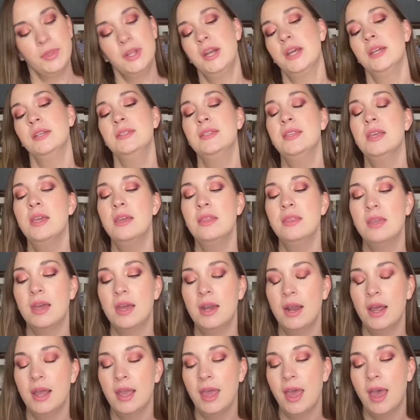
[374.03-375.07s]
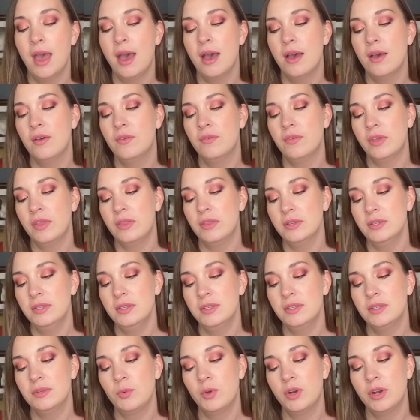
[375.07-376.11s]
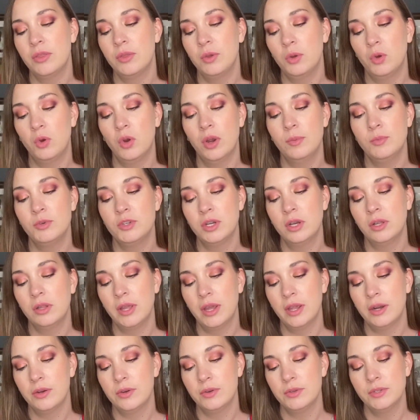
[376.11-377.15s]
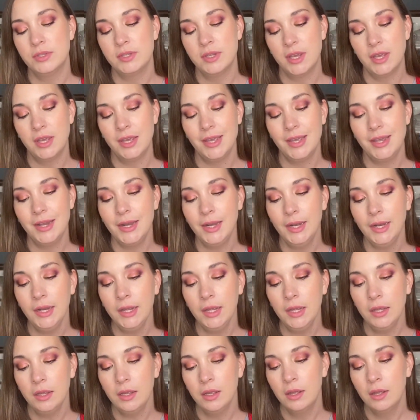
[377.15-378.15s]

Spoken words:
The next thing that I have, this is one of their creme gel liners in